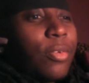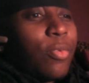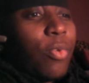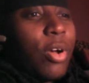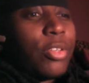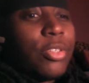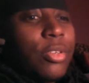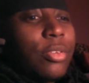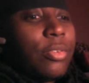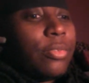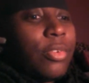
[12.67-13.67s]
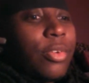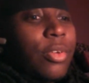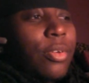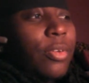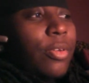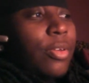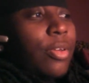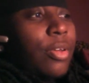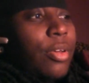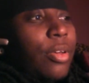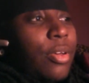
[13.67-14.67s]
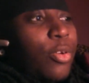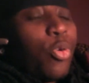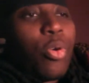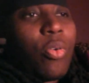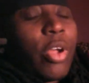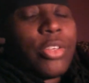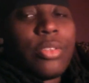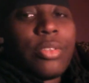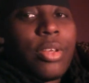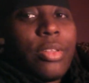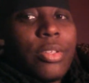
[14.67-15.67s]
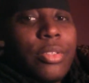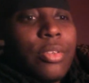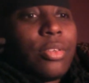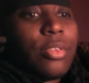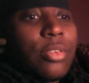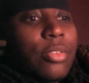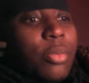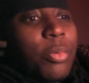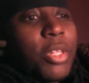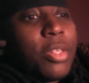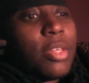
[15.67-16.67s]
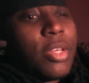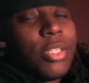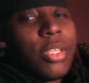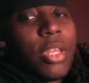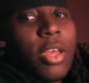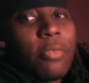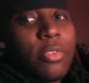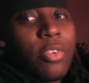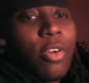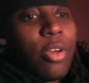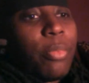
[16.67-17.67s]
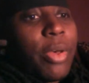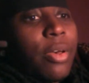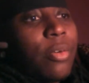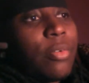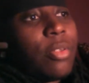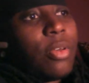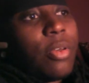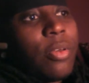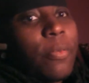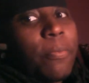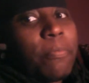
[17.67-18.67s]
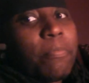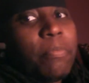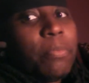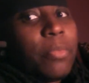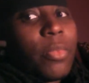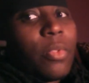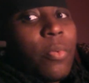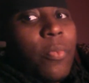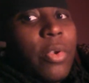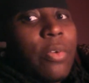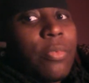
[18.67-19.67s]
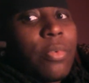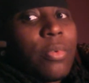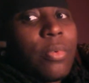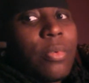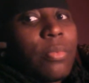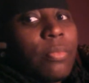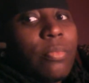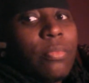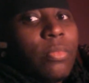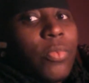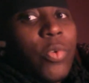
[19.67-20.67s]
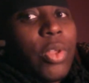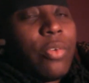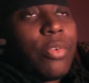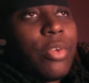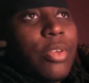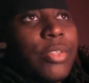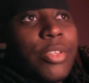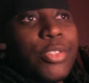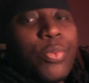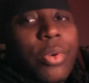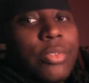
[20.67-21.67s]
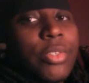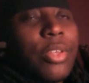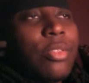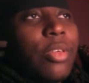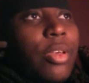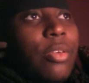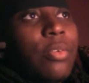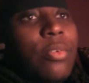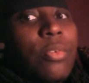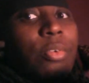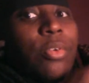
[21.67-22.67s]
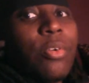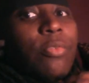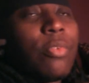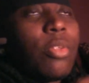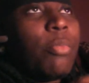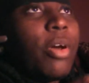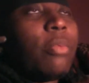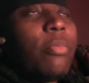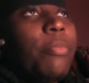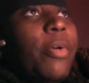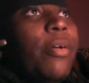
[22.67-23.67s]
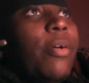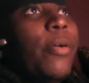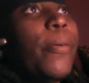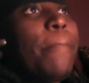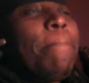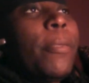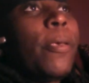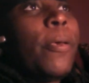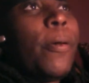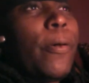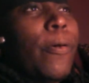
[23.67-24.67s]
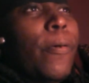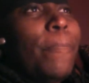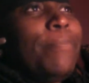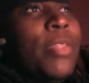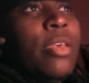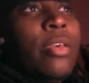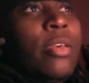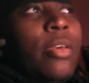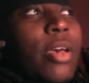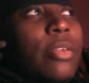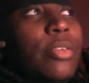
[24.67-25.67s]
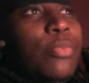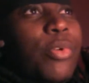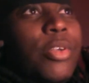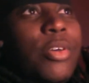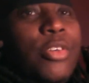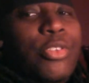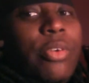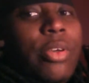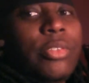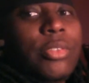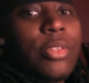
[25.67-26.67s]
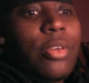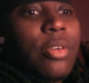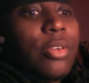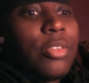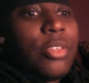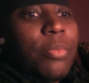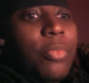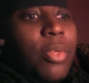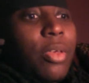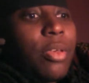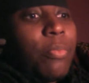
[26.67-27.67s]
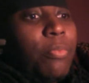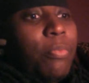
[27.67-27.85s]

watching, or I should say listening to some of the things that I have to talk about. Whatever it is, I just want to say thank you, from the bottom of my heart. I did want to address something,